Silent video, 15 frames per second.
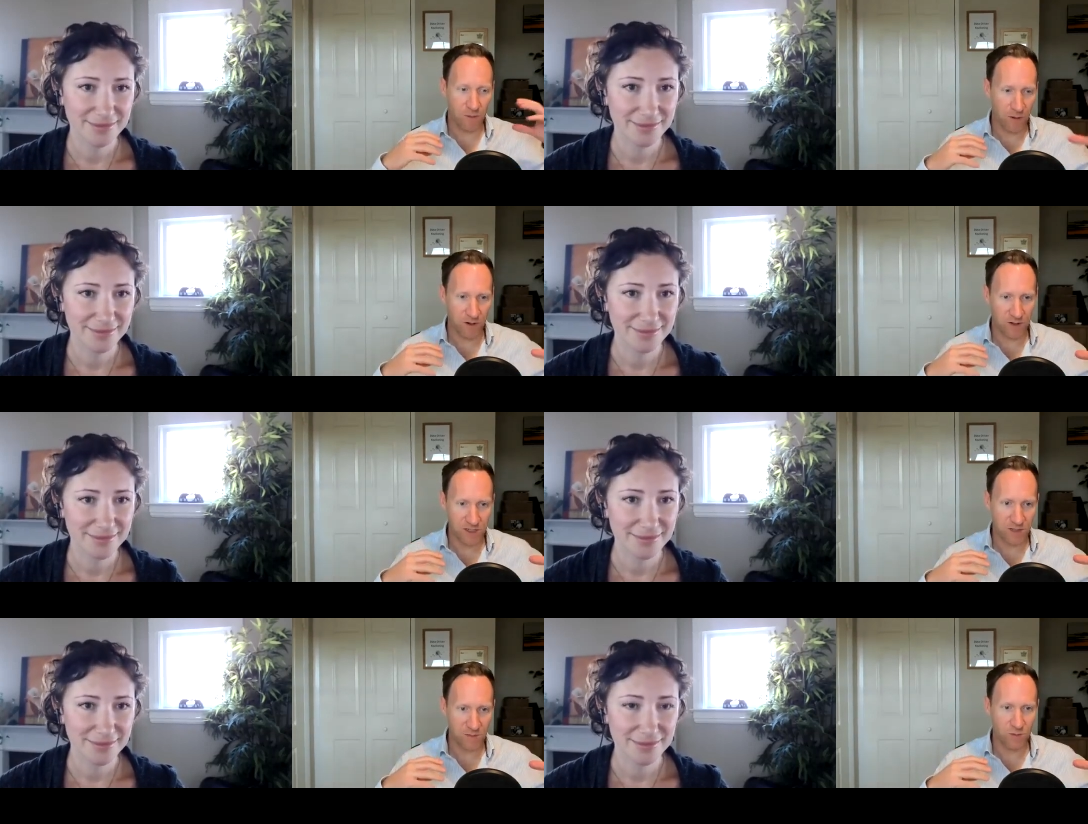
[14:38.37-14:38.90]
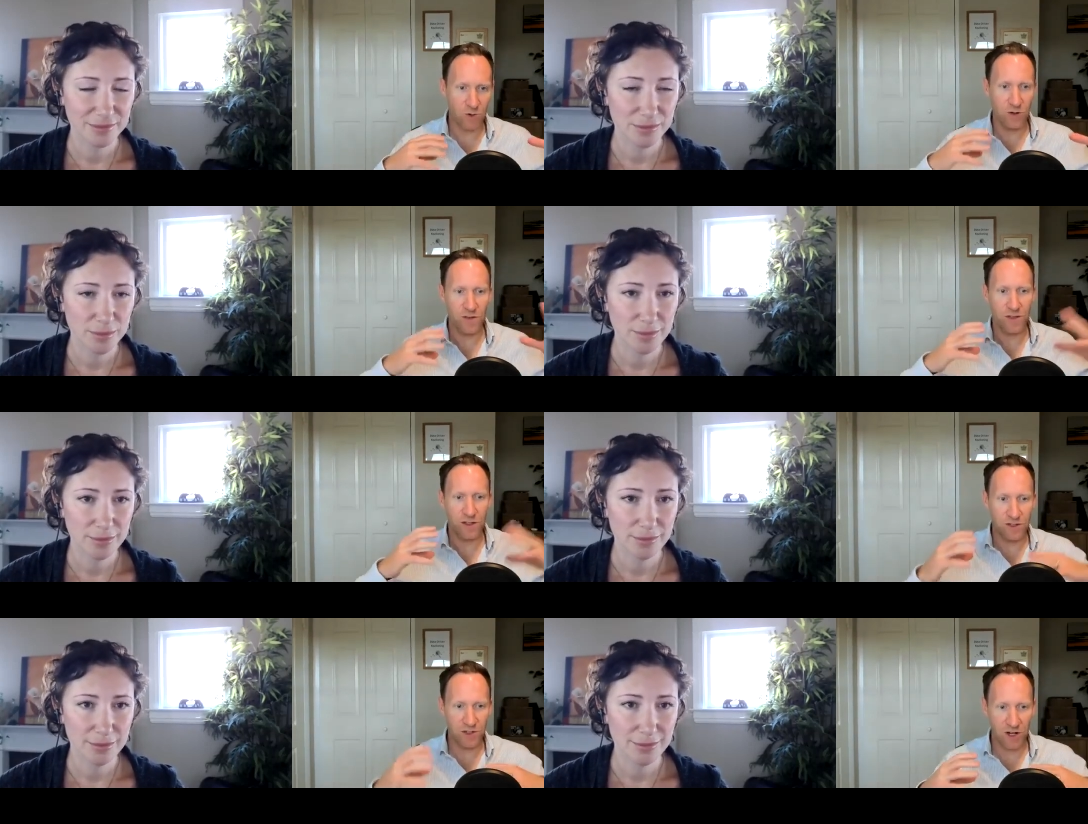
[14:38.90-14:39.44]
Speaker 1: a bunch of support
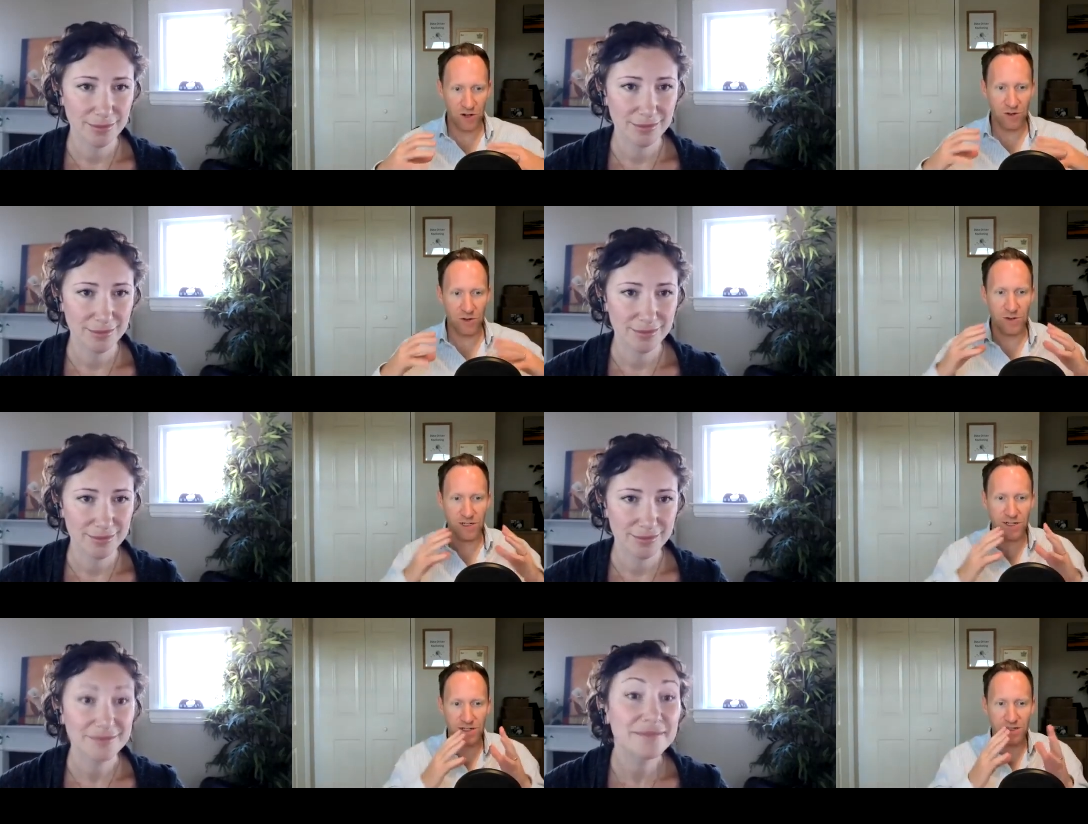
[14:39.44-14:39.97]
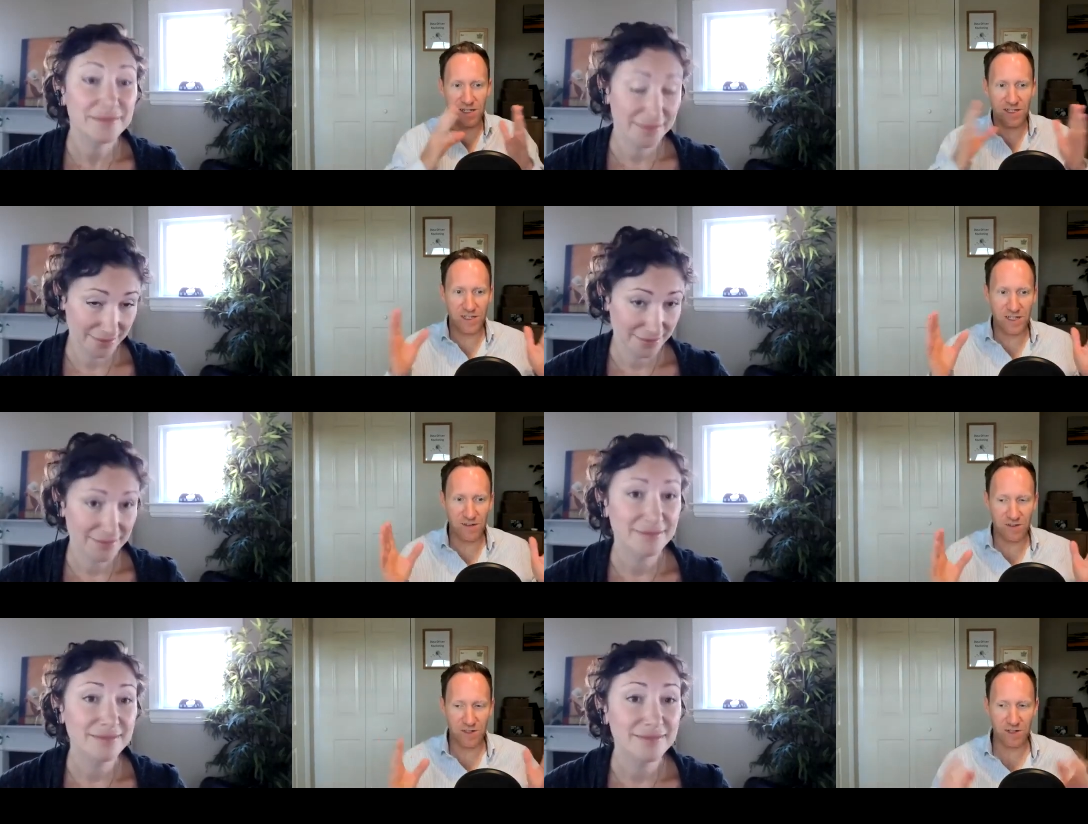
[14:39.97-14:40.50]
and then you don't and it's like this
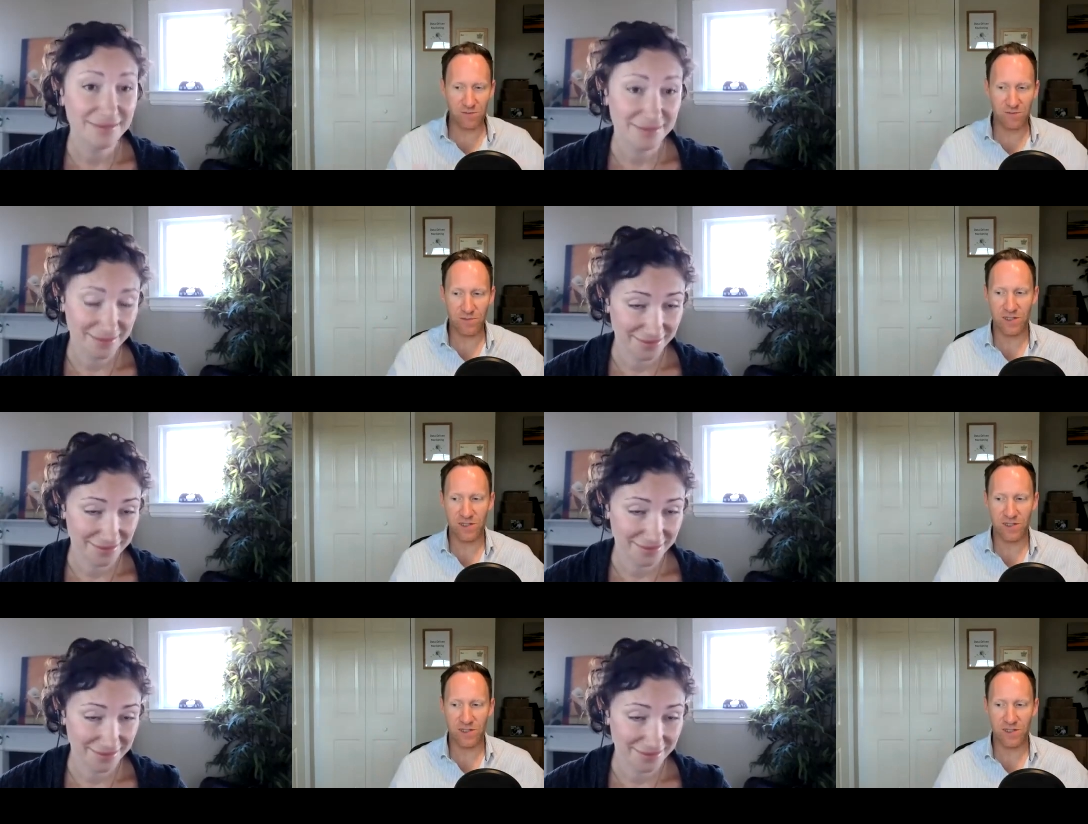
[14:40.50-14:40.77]
gives